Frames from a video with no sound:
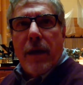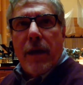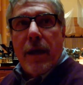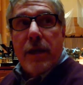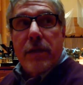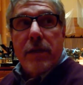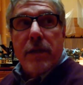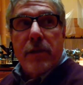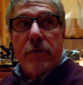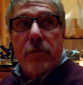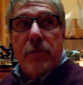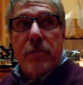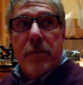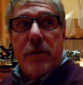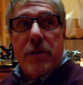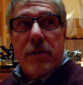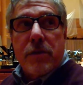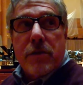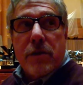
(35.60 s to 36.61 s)
and then there would
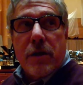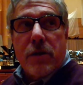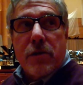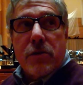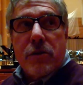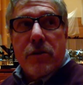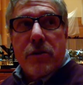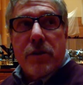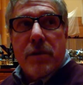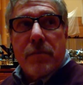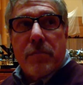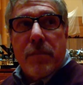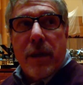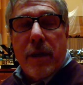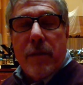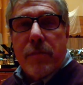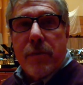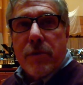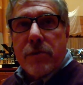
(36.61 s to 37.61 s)
be discussions and
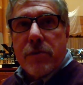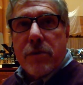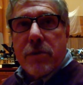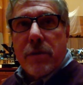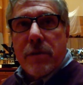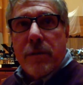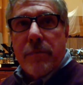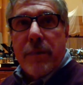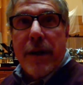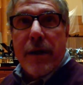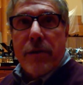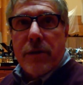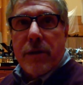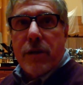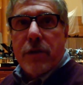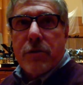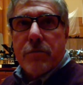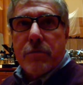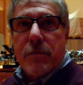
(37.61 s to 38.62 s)
papers about
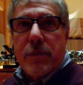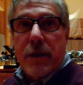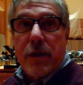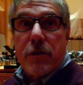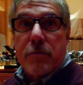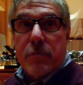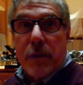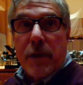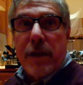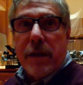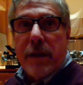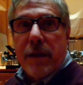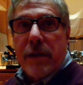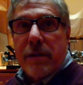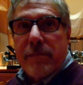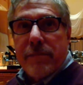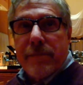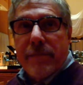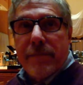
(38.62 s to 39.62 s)
each play.
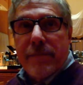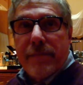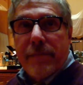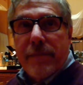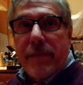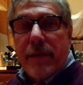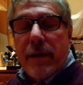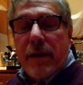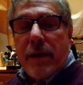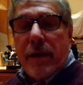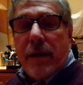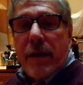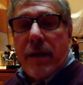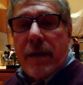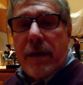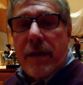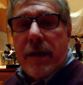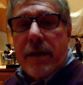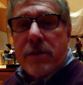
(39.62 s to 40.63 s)

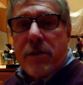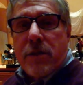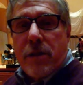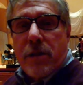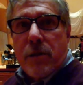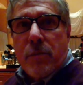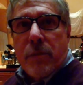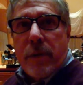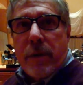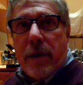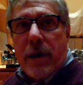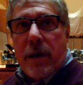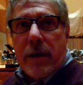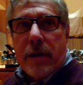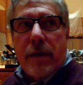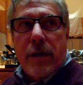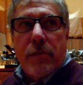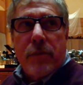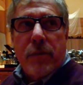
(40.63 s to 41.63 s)
And as the year went
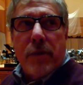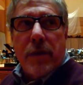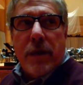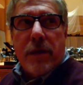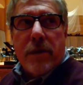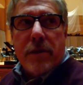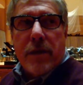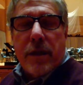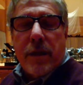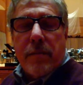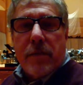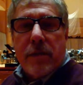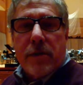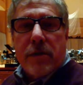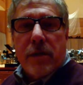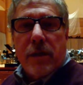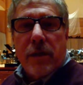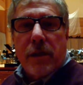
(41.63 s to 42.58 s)
on, I realized how much I